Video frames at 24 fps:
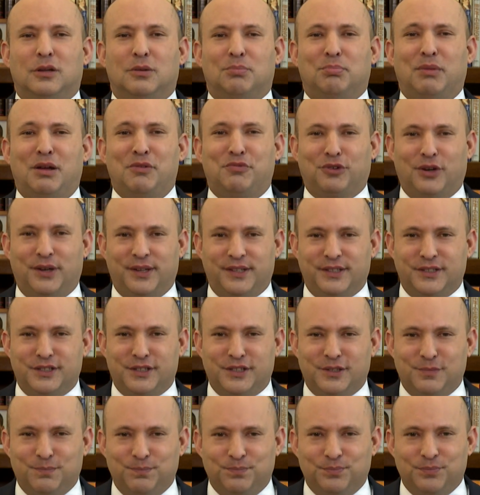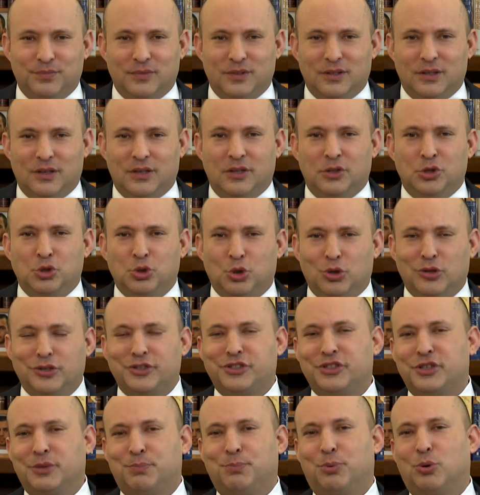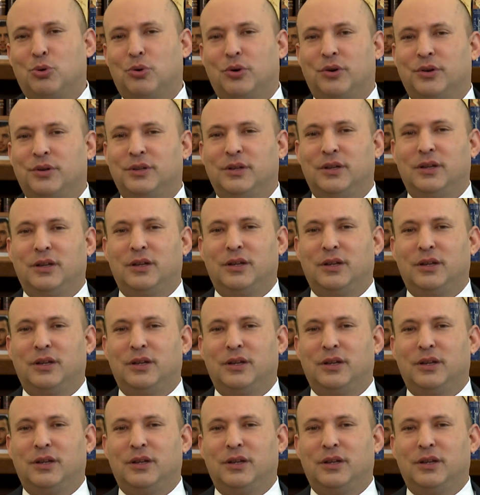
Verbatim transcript: My friends, your support